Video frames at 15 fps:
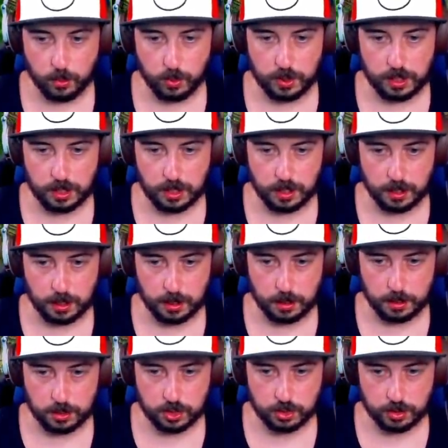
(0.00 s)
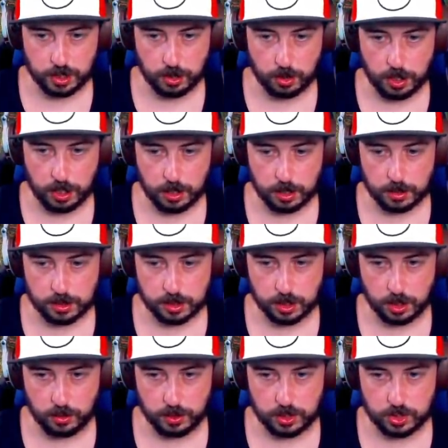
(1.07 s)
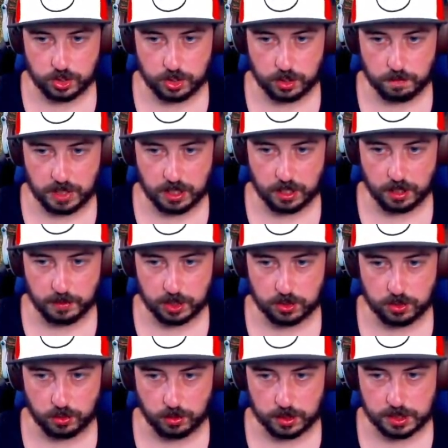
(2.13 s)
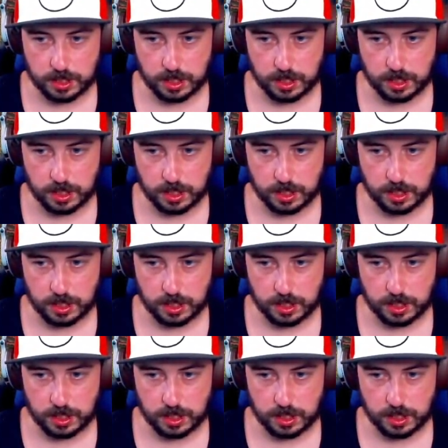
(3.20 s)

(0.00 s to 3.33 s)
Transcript: we can trigger it. So it should be coming towards